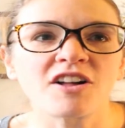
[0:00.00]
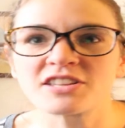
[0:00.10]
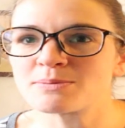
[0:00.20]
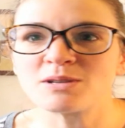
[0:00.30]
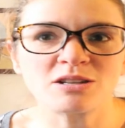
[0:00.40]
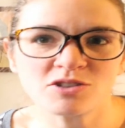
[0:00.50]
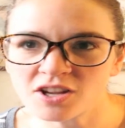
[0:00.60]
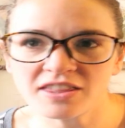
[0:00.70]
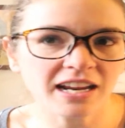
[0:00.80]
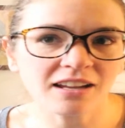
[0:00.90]
all this
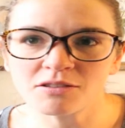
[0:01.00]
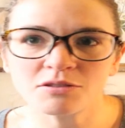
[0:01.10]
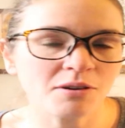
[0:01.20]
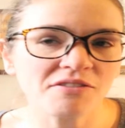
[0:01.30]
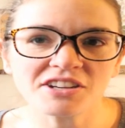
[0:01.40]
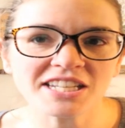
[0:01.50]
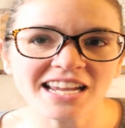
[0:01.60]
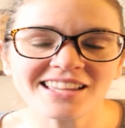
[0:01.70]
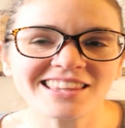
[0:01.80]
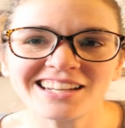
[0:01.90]
minutia that I go through every
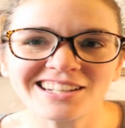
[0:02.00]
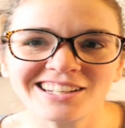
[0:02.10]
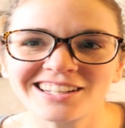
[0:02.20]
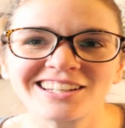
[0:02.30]
day that I did,